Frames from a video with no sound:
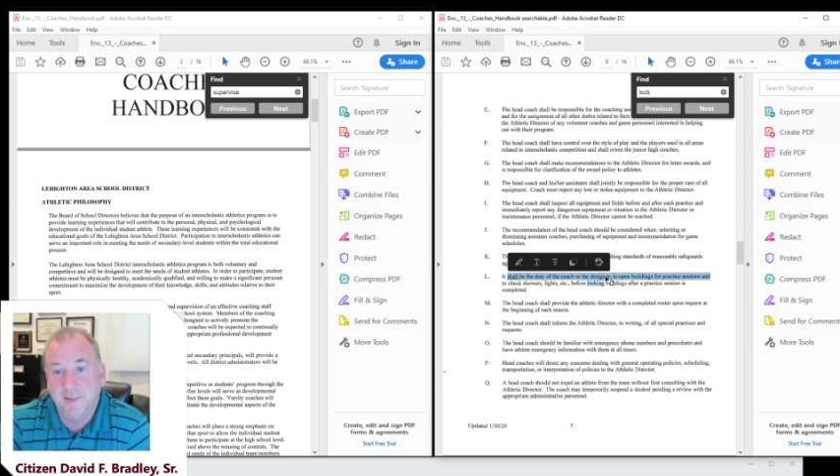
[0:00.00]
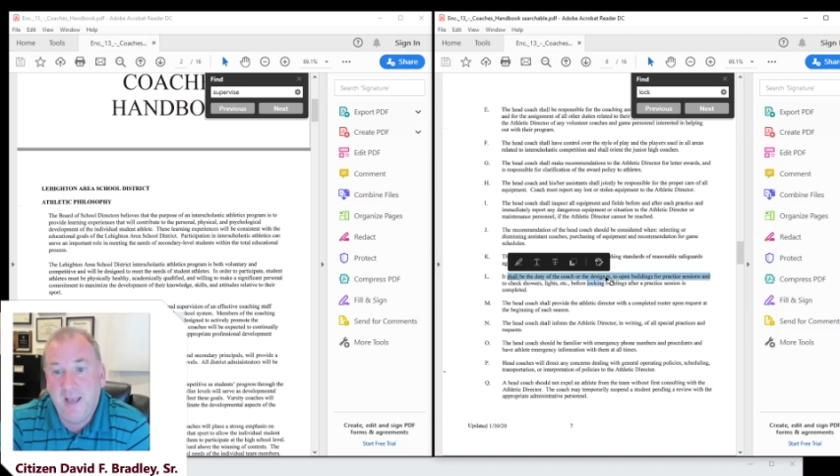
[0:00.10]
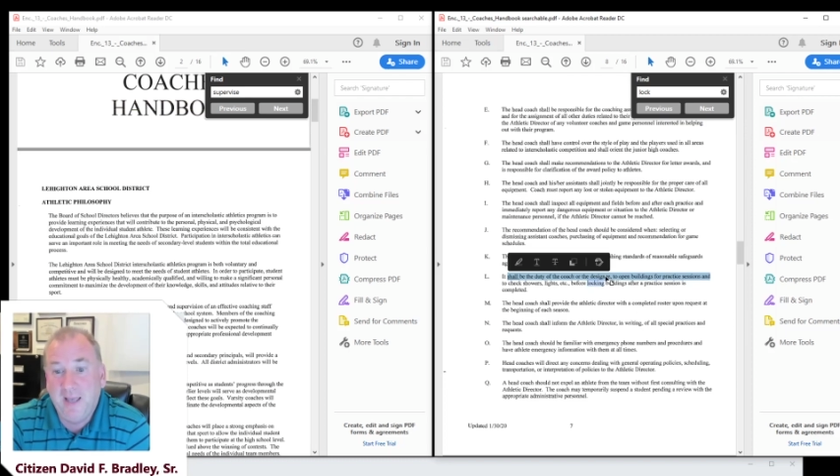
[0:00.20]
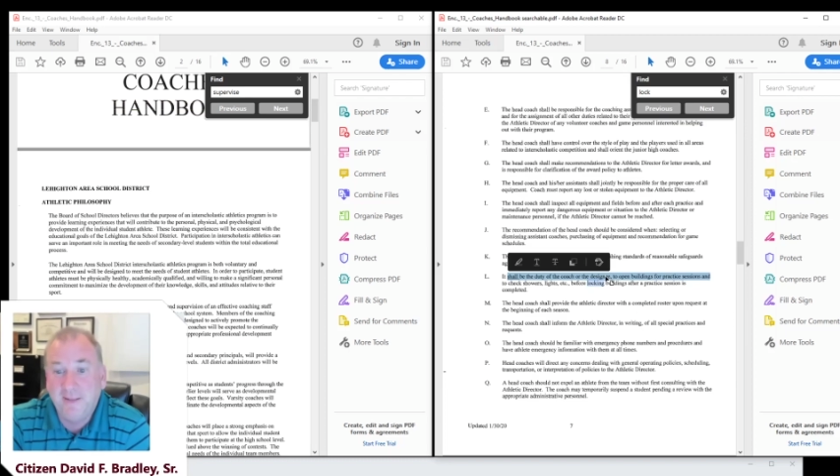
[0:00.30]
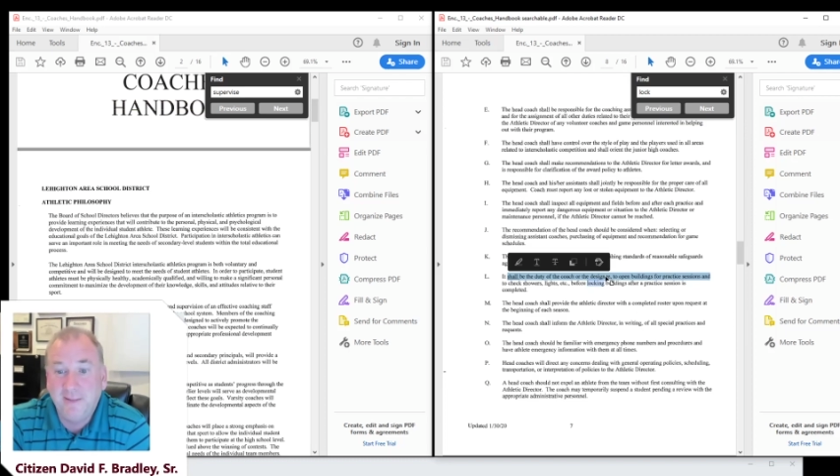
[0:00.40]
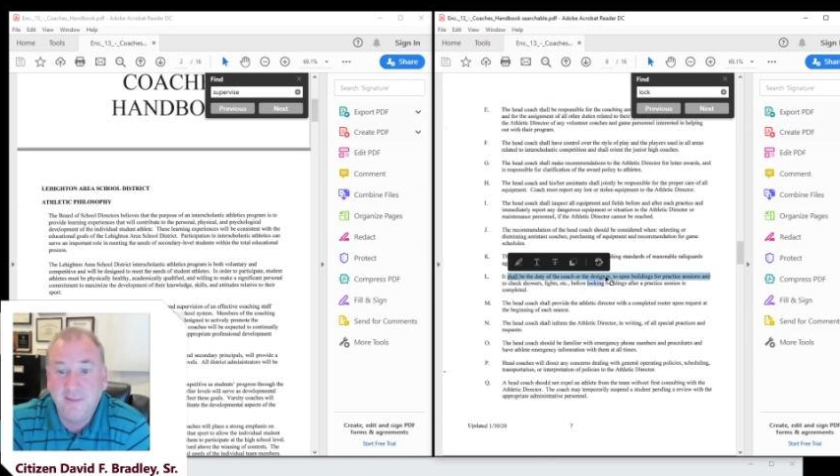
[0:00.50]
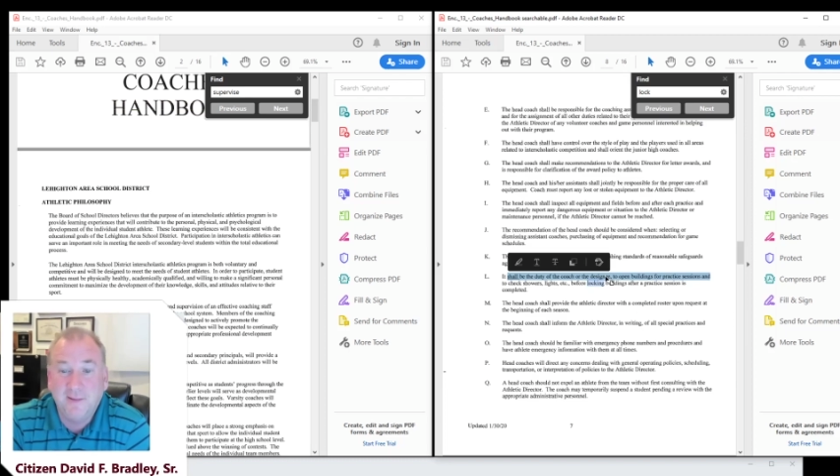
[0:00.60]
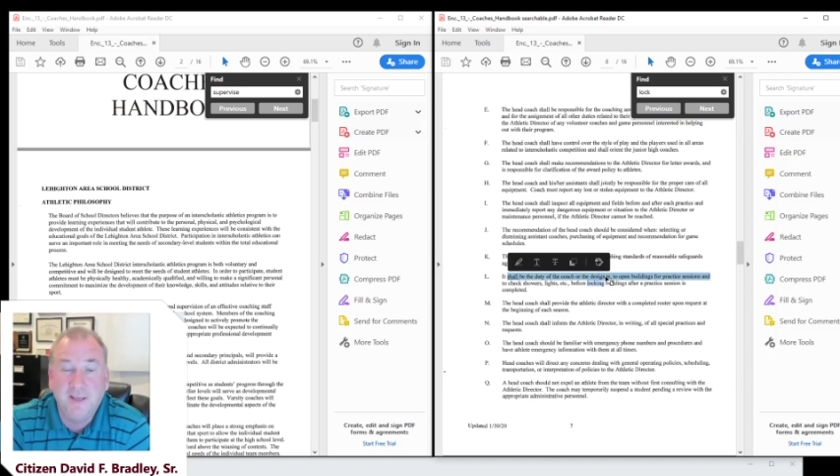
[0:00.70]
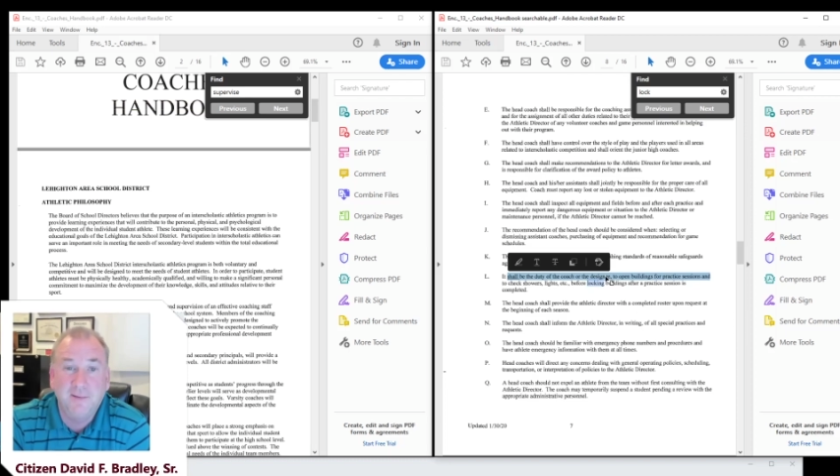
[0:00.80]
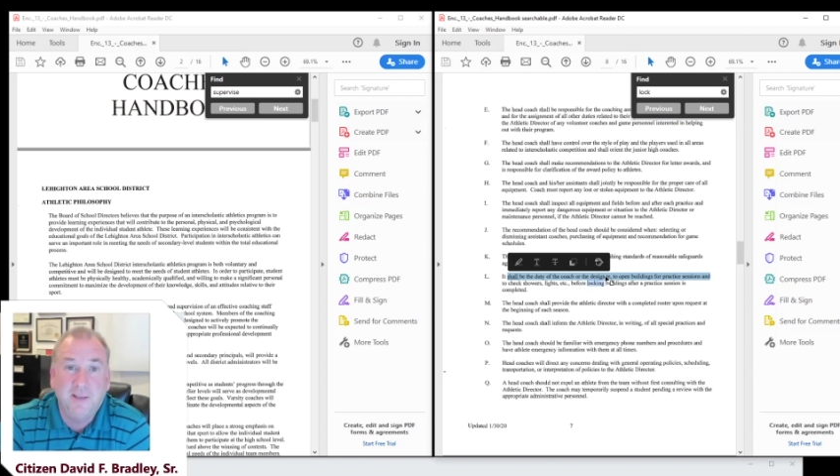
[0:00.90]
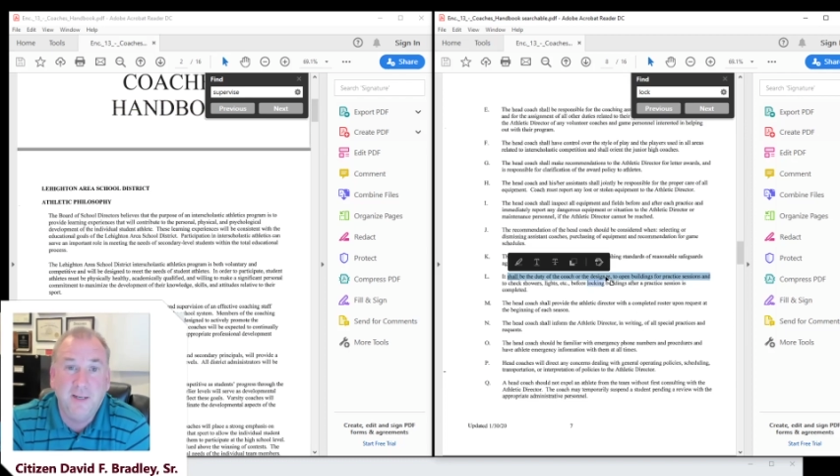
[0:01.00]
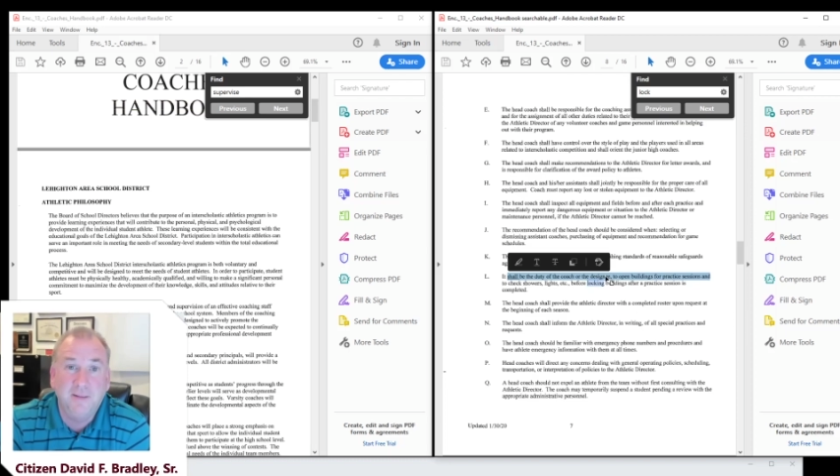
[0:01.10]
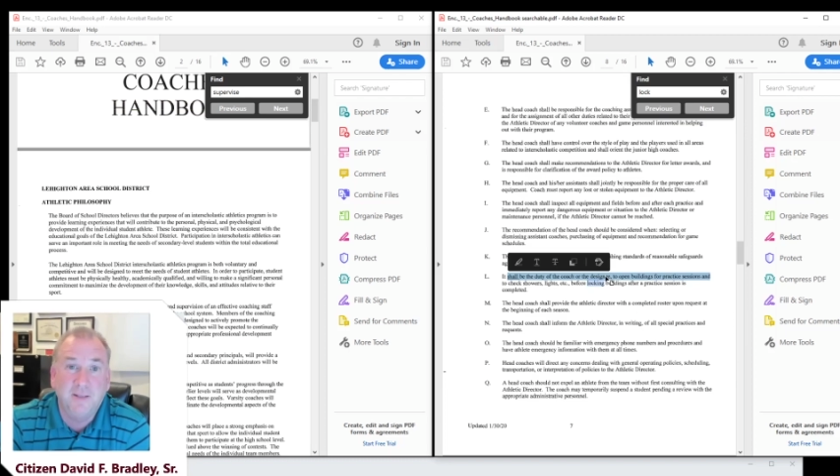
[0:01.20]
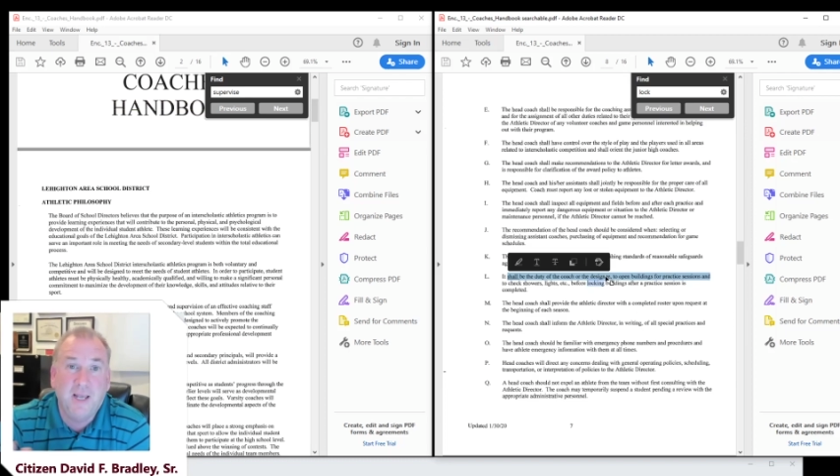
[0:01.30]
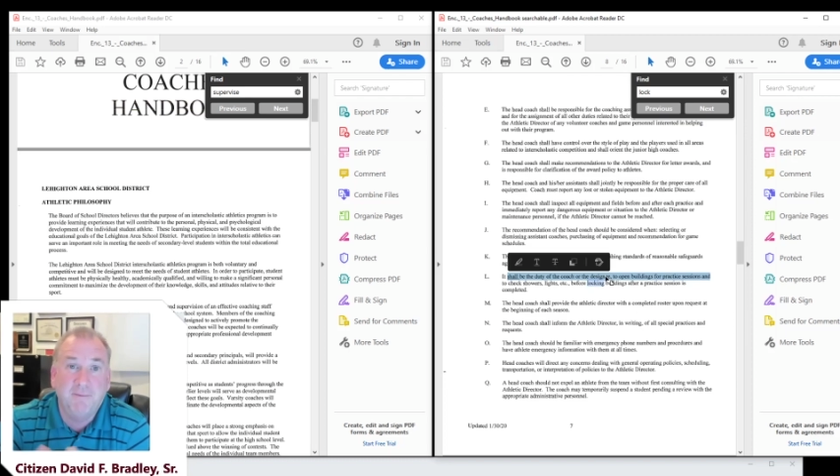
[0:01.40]
How did these kids get
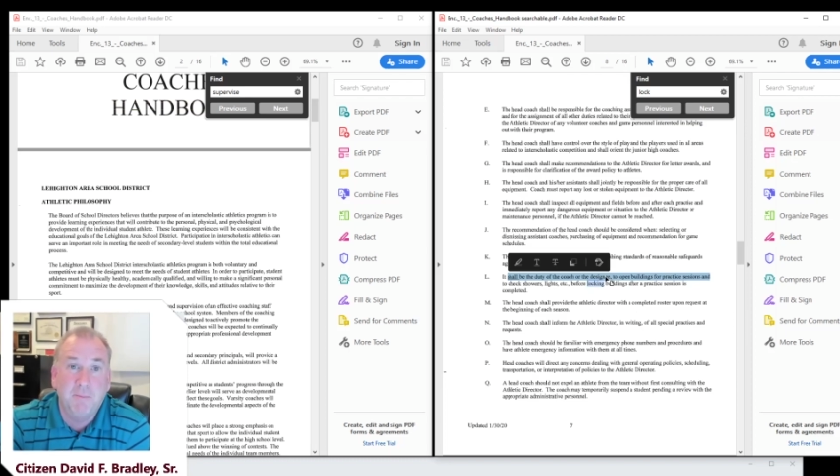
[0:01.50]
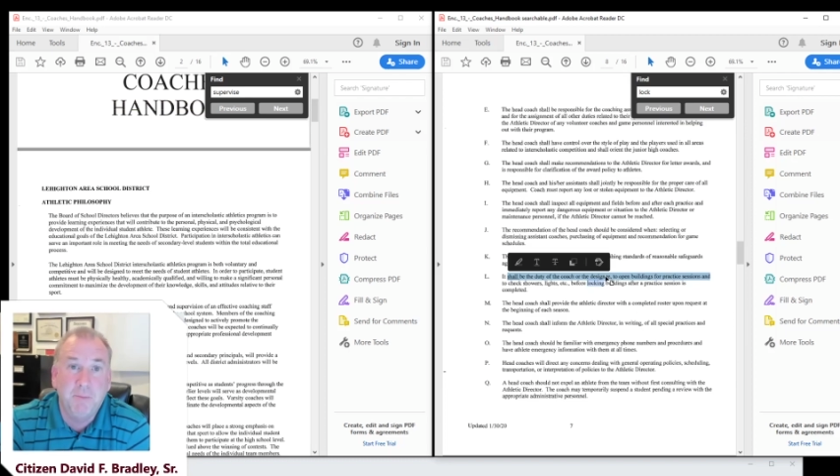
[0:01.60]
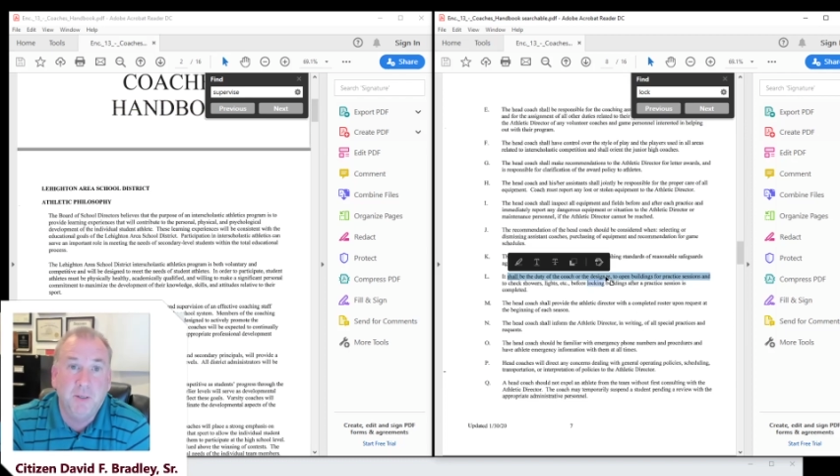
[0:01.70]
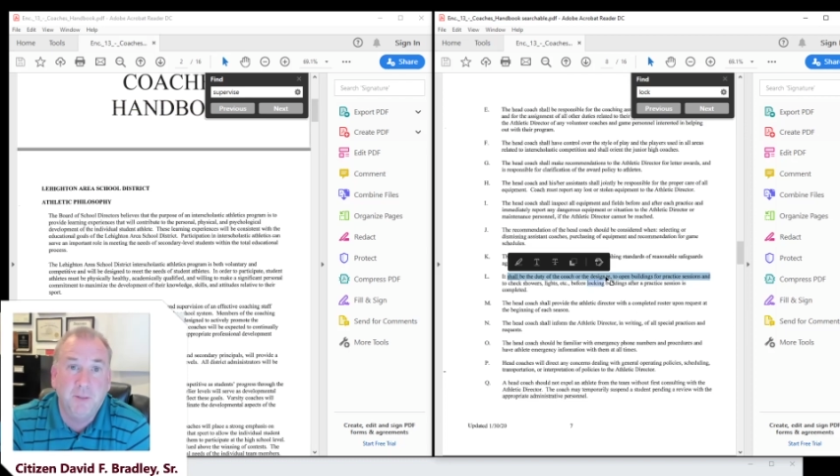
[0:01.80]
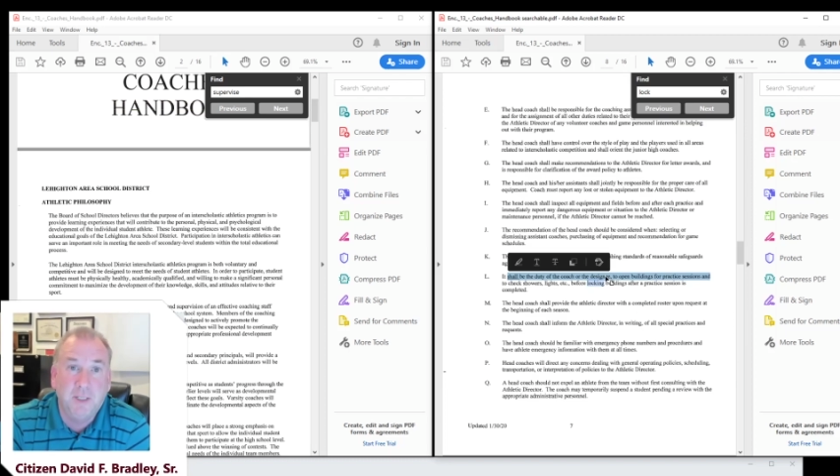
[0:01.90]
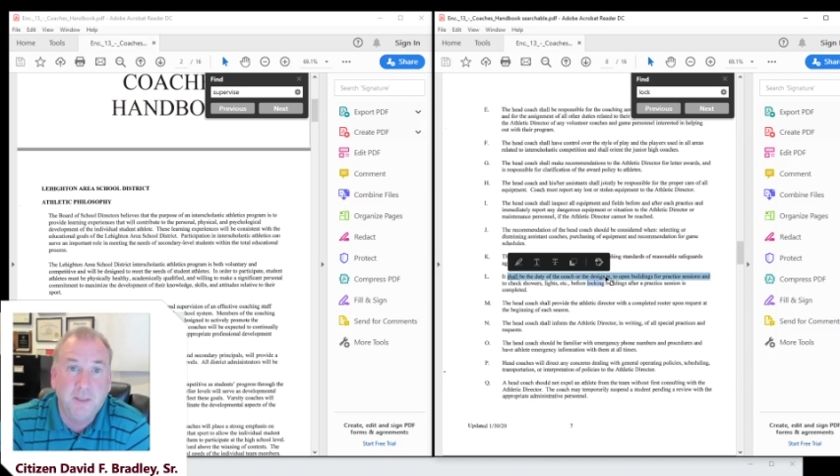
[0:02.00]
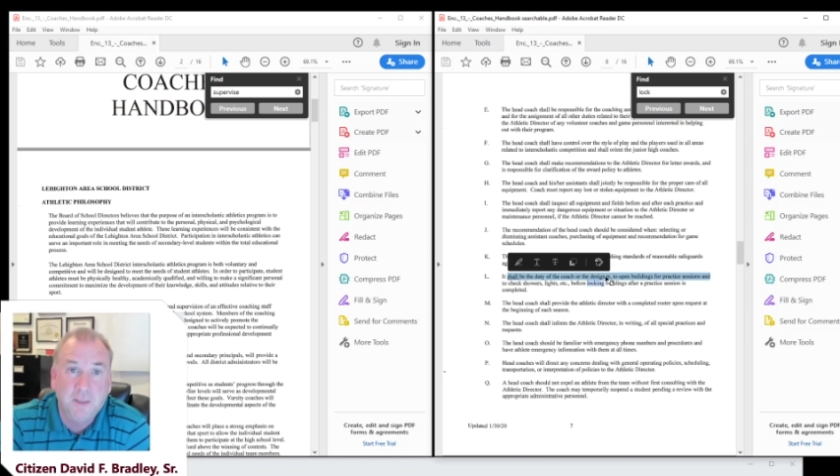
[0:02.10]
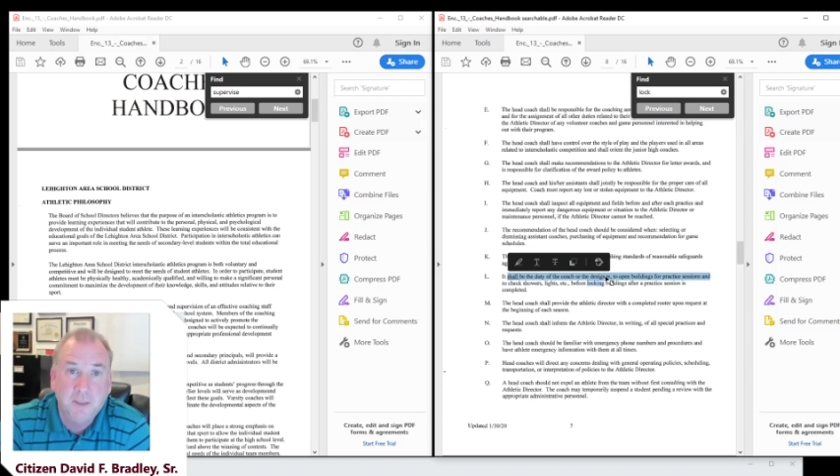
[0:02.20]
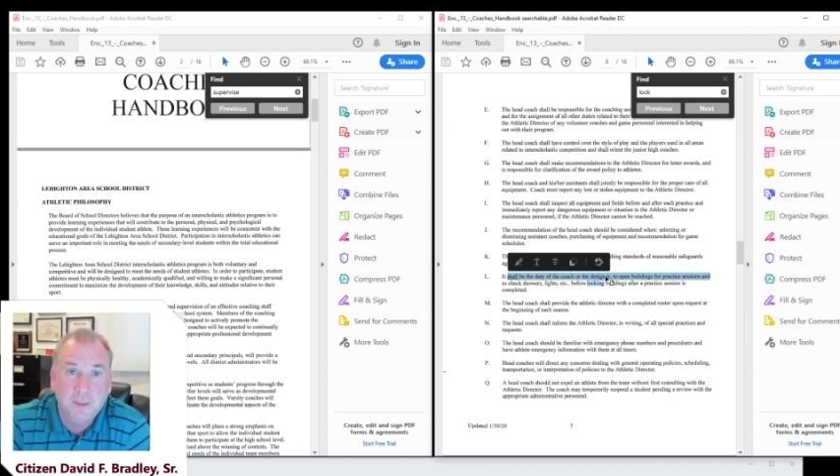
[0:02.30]
inside of a building